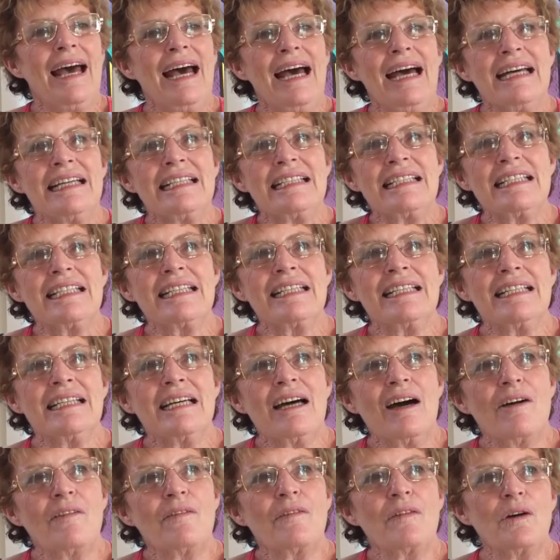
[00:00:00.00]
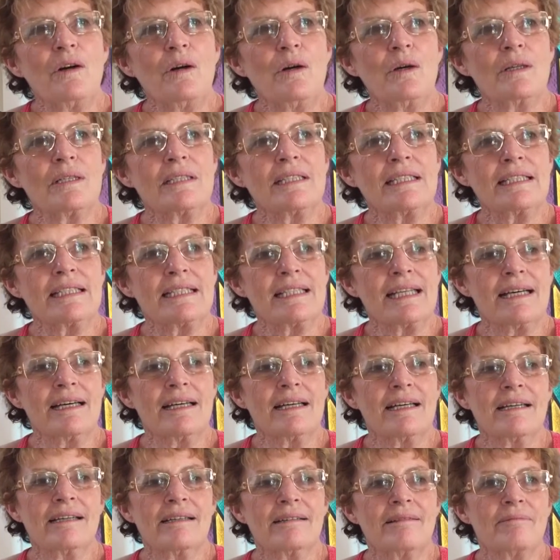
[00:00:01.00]
And, of course,
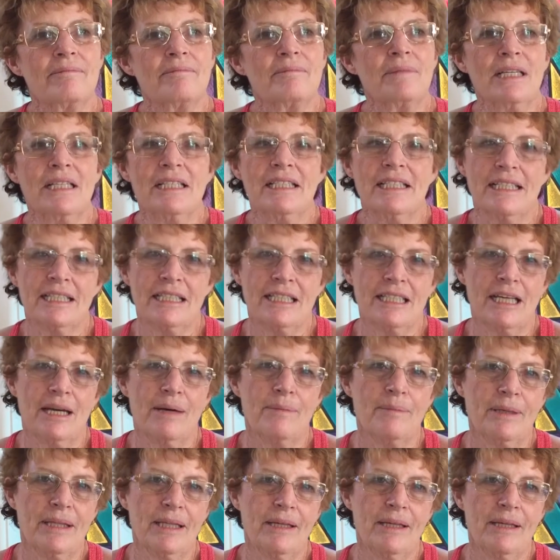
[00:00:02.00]
meeting so